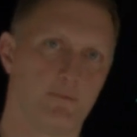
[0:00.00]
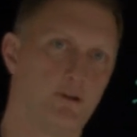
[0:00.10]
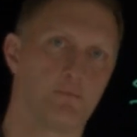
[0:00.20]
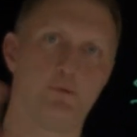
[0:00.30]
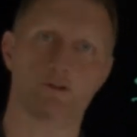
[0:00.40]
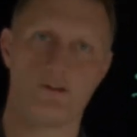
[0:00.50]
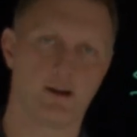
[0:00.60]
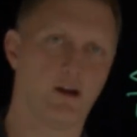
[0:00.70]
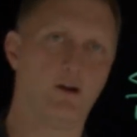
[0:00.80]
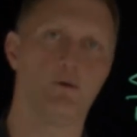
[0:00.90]
I mean, you're
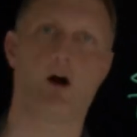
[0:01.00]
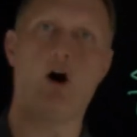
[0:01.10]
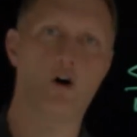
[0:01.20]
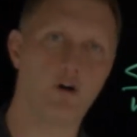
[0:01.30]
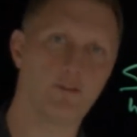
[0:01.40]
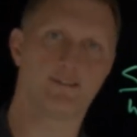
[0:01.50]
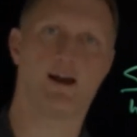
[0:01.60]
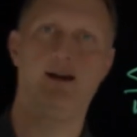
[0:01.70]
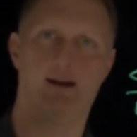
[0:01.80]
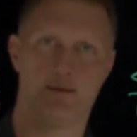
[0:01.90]
pushing code all the
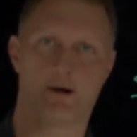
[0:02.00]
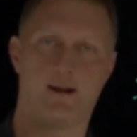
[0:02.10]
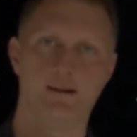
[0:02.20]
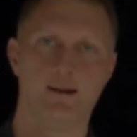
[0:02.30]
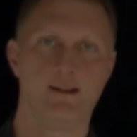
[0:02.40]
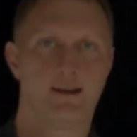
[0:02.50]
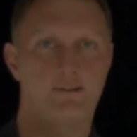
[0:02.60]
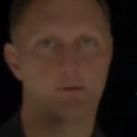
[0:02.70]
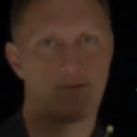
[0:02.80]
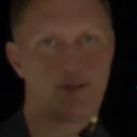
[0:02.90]
time, right?
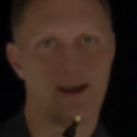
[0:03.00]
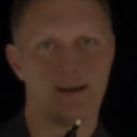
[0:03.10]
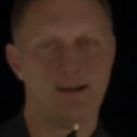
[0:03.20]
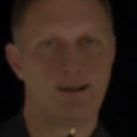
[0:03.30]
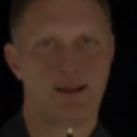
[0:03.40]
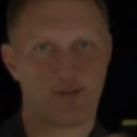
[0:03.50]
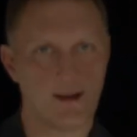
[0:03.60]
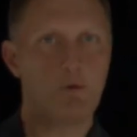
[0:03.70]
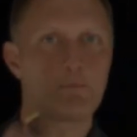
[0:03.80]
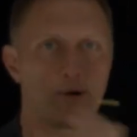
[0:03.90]
And so if that
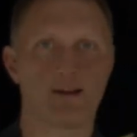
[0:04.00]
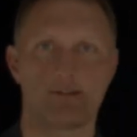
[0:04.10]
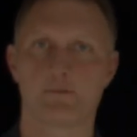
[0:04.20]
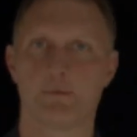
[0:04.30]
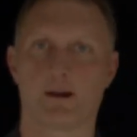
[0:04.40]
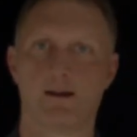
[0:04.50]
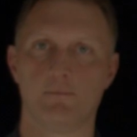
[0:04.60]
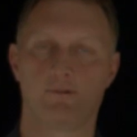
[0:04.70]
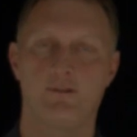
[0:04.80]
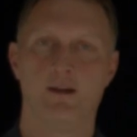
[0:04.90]
whole process
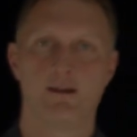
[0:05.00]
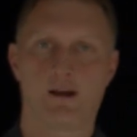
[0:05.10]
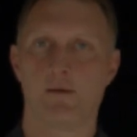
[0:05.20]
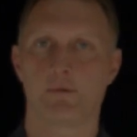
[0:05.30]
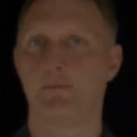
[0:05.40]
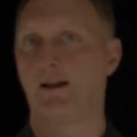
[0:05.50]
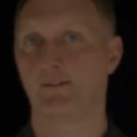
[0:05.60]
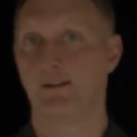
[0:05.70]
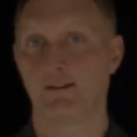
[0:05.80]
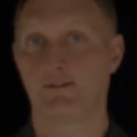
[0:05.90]
becomes
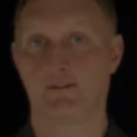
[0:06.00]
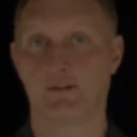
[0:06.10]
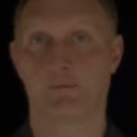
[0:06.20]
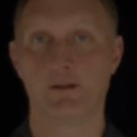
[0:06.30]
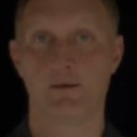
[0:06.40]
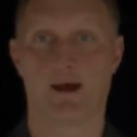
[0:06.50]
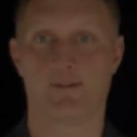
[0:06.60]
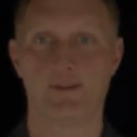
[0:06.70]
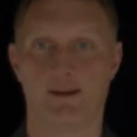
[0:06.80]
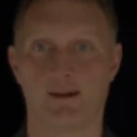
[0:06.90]
compromised, then it's just a really
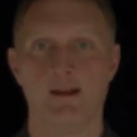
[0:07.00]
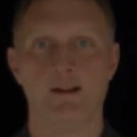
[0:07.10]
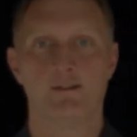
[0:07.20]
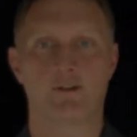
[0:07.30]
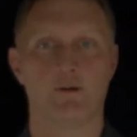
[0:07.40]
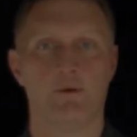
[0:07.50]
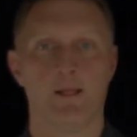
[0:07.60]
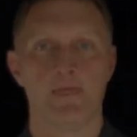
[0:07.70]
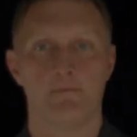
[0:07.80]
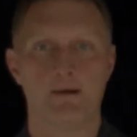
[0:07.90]
bad thing. So
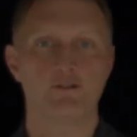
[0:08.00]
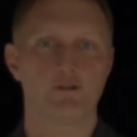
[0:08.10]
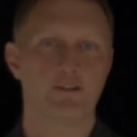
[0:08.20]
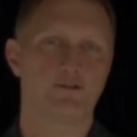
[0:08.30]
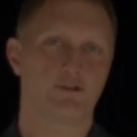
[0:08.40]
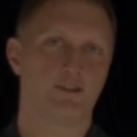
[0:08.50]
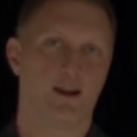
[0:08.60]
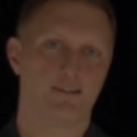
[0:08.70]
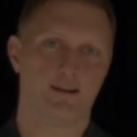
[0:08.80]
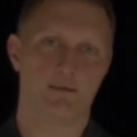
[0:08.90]
make sure that your
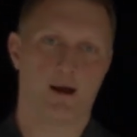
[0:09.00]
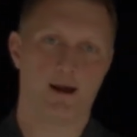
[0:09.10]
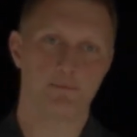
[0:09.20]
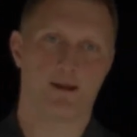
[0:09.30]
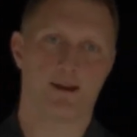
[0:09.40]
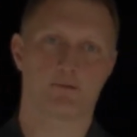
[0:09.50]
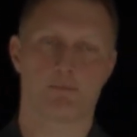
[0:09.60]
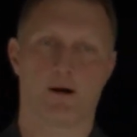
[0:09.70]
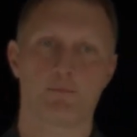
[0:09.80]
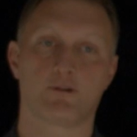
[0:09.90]
CI/CD pipeline has
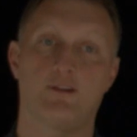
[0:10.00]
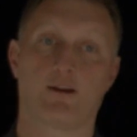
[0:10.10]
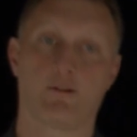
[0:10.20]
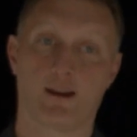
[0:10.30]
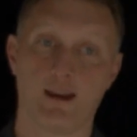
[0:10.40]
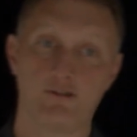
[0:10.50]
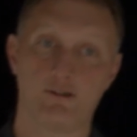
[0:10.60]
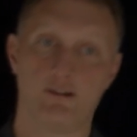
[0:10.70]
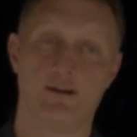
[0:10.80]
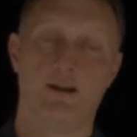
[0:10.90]
proper
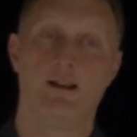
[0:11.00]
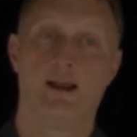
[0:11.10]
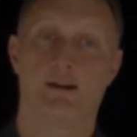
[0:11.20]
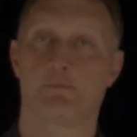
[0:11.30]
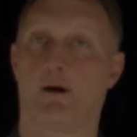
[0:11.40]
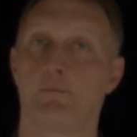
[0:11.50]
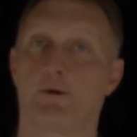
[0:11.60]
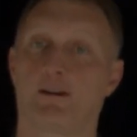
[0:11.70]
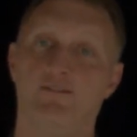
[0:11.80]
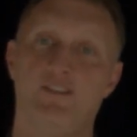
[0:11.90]
segregation, has
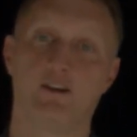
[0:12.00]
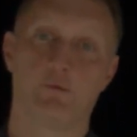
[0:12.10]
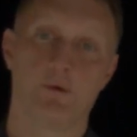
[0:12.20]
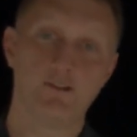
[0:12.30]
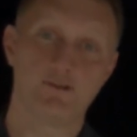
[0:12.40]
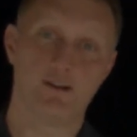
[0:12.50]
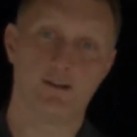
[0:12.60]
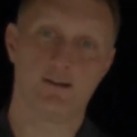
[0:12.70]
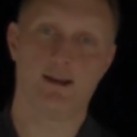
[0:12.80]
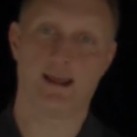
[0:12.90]
proper
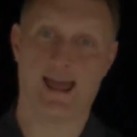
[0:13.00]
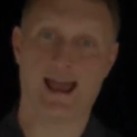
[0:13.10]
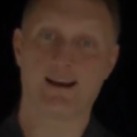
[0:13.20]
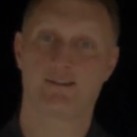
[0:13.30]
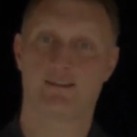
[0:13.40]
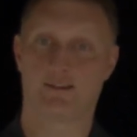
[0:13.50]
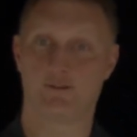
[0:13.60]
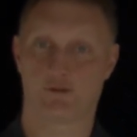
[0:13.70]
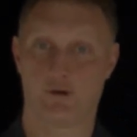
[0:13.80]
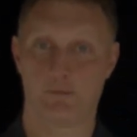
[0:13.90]
configuration and access
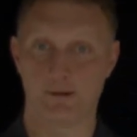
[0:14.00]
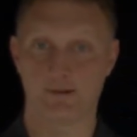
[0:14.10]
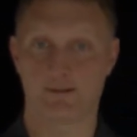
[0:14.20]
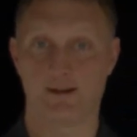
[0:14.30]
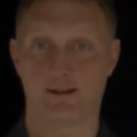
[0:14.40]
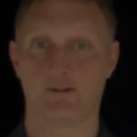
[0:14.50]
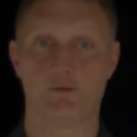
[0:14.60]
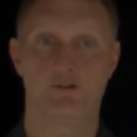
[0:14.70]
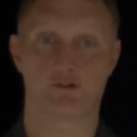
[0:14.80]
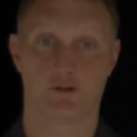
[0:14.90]
control built in
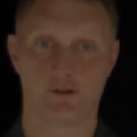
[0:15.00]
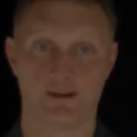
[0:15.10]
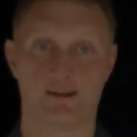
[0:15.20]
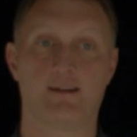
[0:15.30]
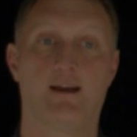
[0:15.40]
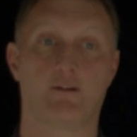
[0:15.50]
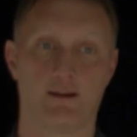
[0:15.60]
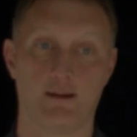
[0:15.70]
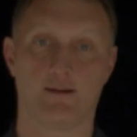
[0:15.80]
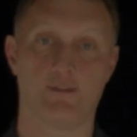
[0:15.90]
to ensure the
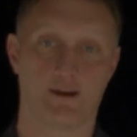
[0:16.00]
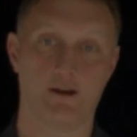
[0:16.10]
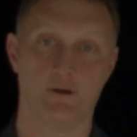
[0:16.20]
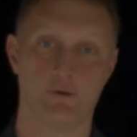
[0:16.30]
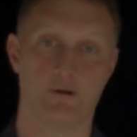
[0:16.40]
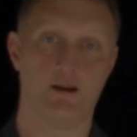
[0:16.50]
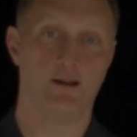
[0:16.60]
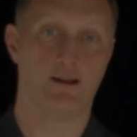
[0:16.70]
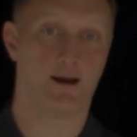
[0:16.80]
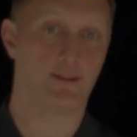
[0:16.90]
integrity of the code
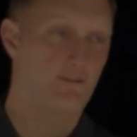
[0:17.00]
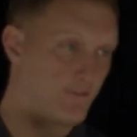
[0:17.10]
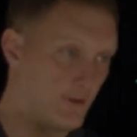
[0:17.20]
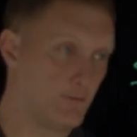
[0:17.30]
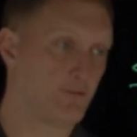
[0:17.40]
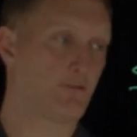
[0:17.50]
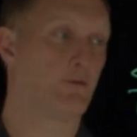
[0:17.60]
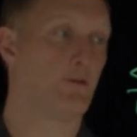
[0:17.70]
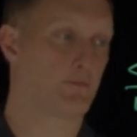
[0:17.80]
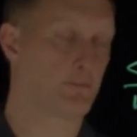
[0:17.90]
that flows
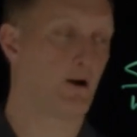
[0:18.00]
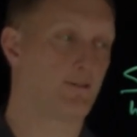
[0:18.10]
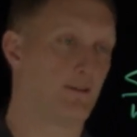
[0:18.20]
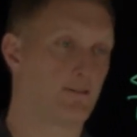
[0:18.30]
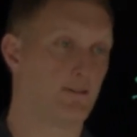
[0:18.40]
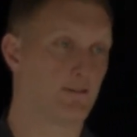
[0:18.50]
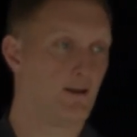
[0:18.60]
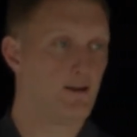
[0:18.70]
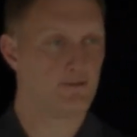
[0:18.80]
through those processes.